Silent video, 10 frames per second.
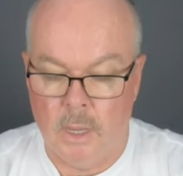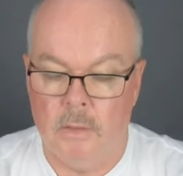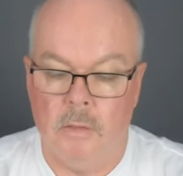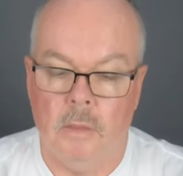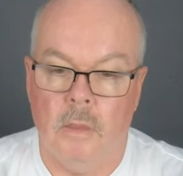
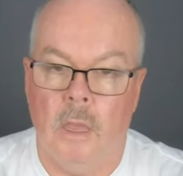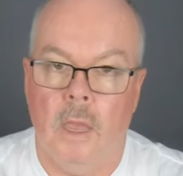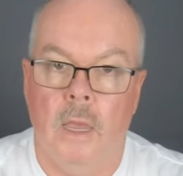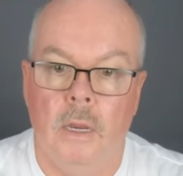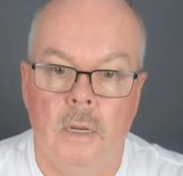eighths
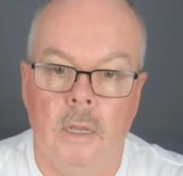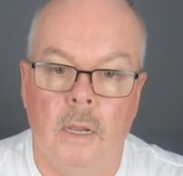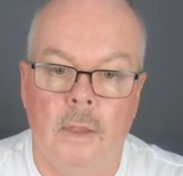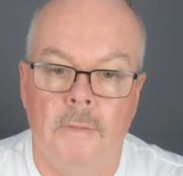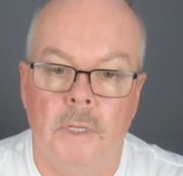and
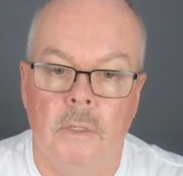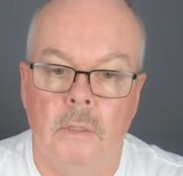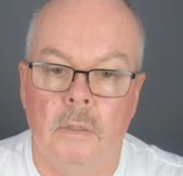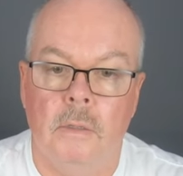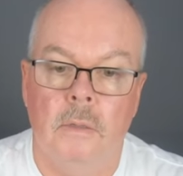eleven
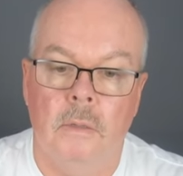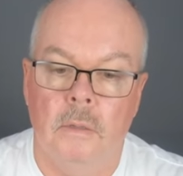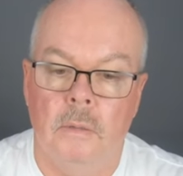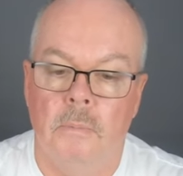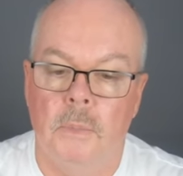
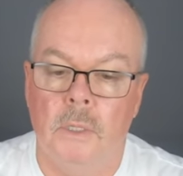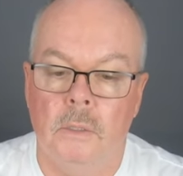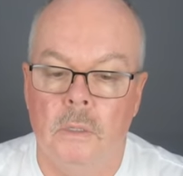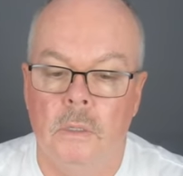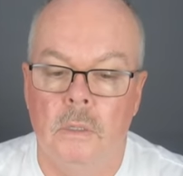
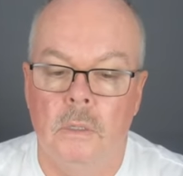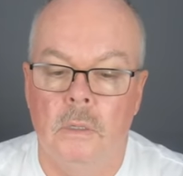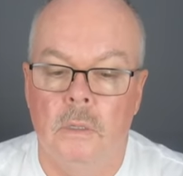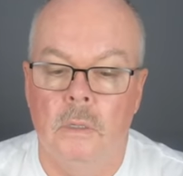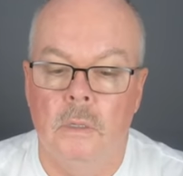mil
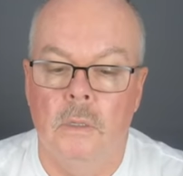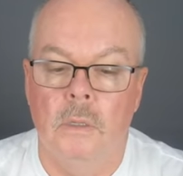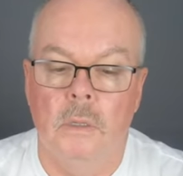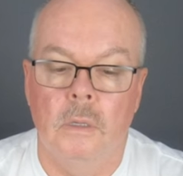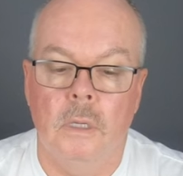
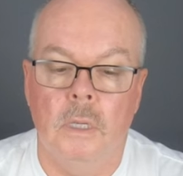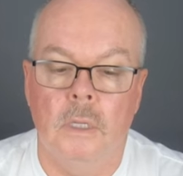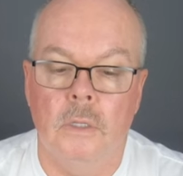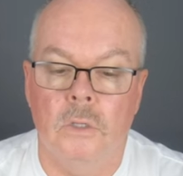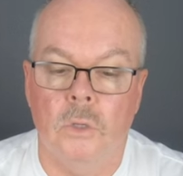
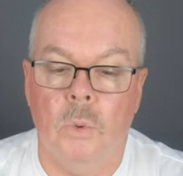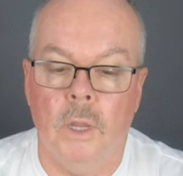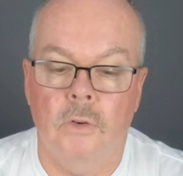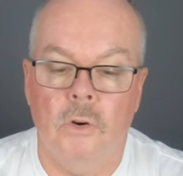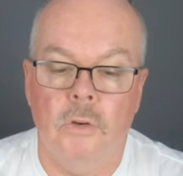in
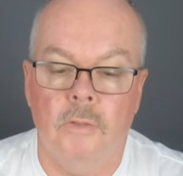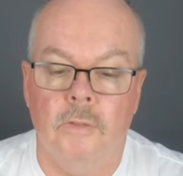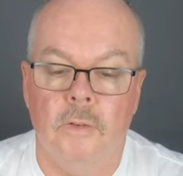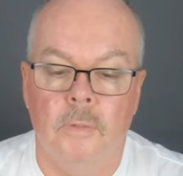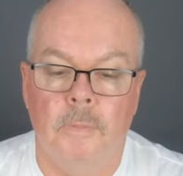square drive.
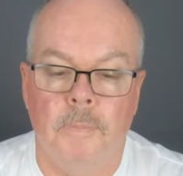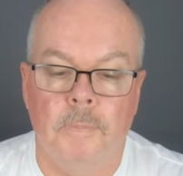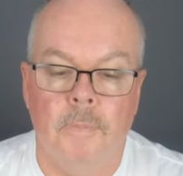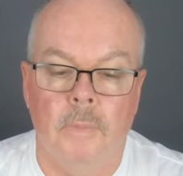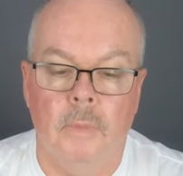
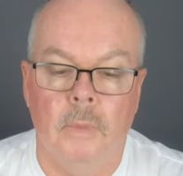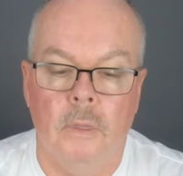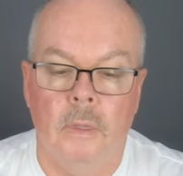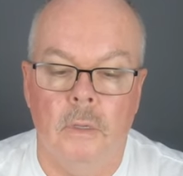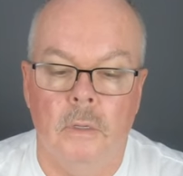
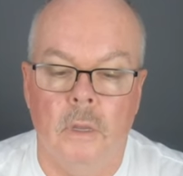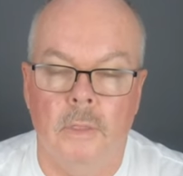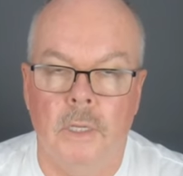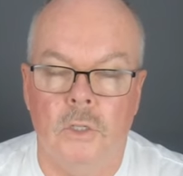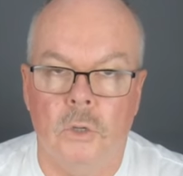I
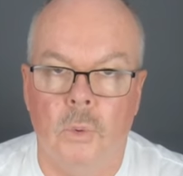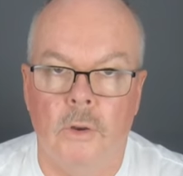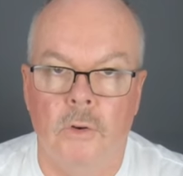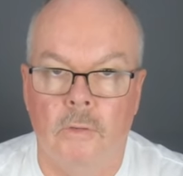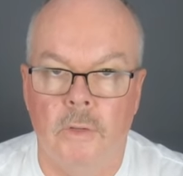think square
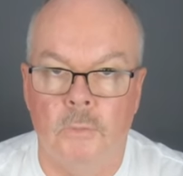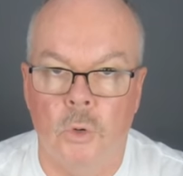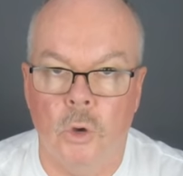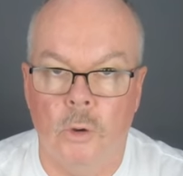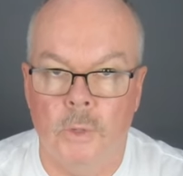drive is
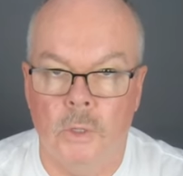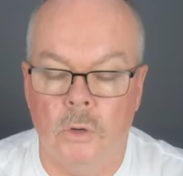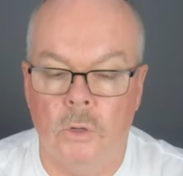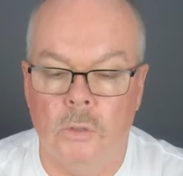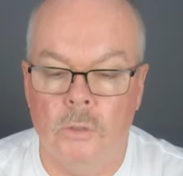more common
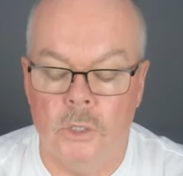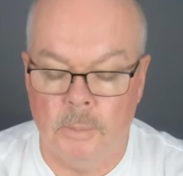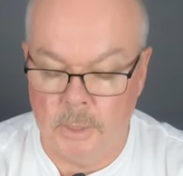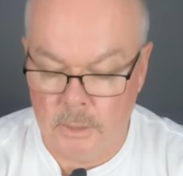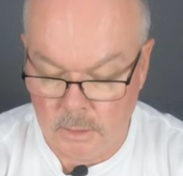on
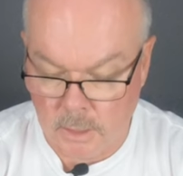Japanese